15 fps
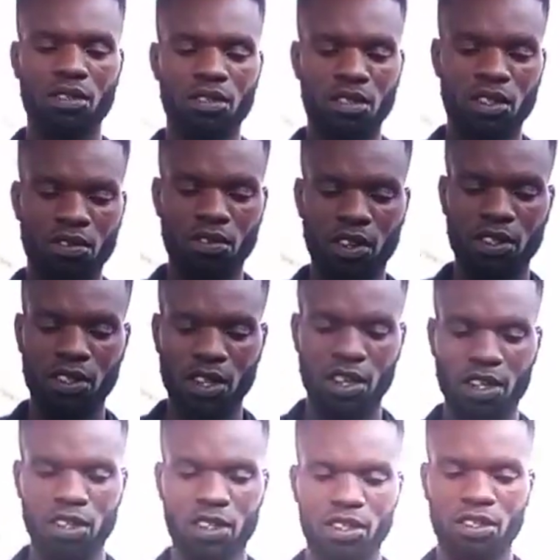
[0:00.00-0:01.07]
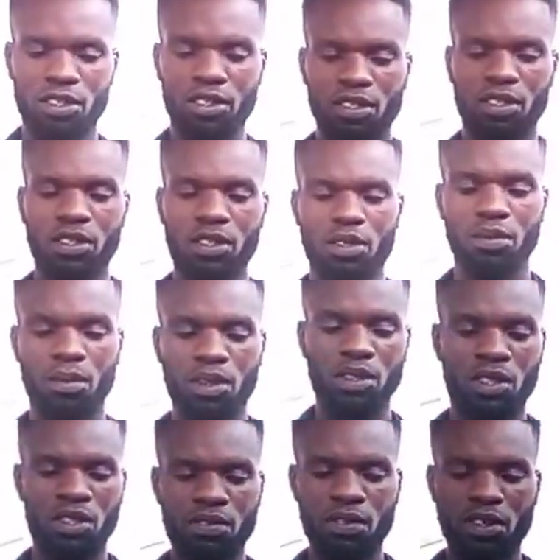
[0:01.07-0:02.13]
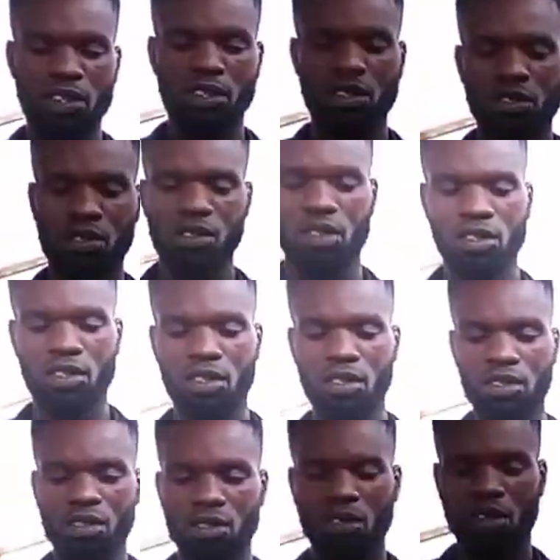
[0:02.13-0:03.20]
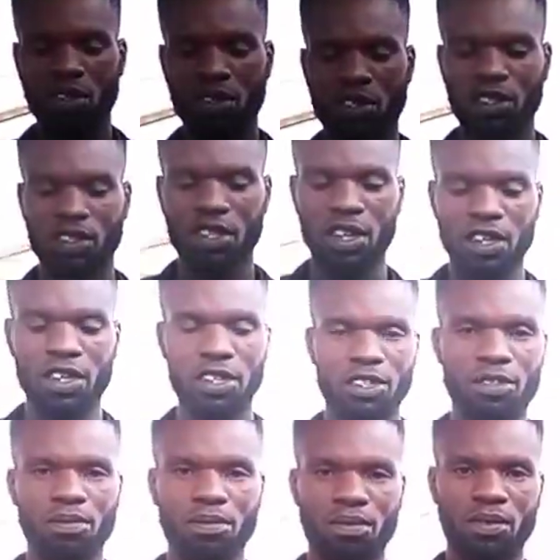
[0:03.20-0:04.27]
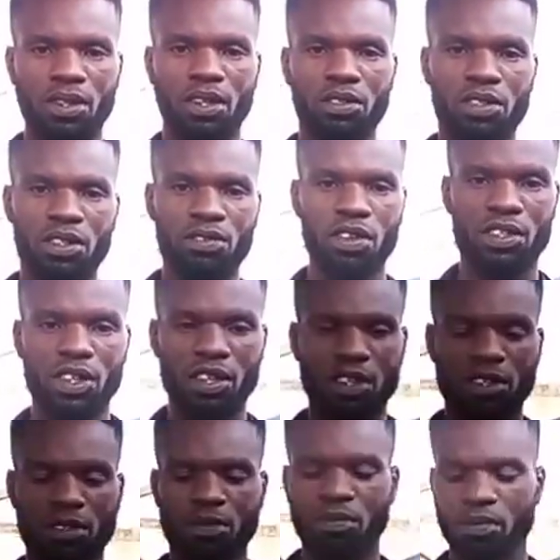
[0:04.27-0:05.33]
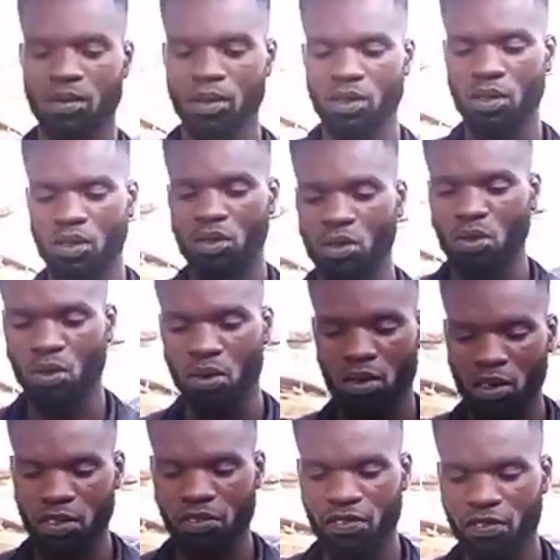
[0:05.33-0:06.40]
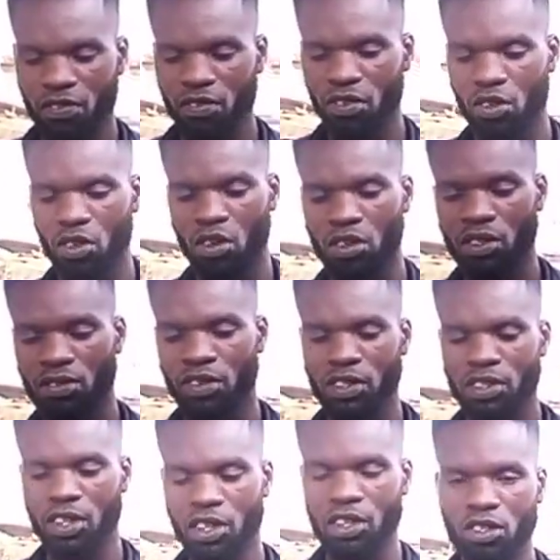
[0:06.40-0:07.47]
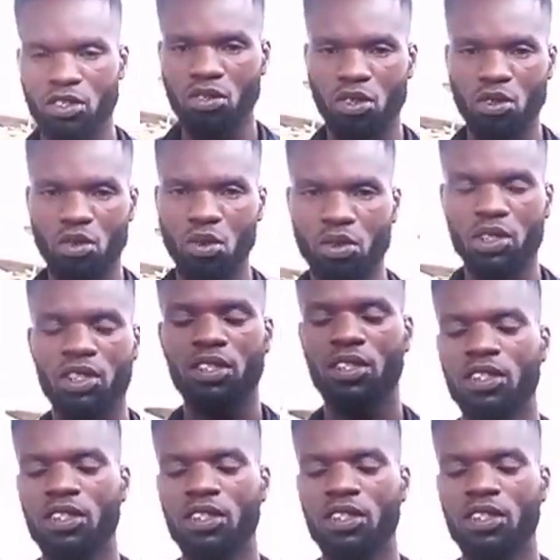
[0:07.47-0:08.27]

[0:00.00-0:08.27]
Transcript: reservoir tank. But Chevrolet got it in tank and reservoir tank. So if your reservoir tank is not good,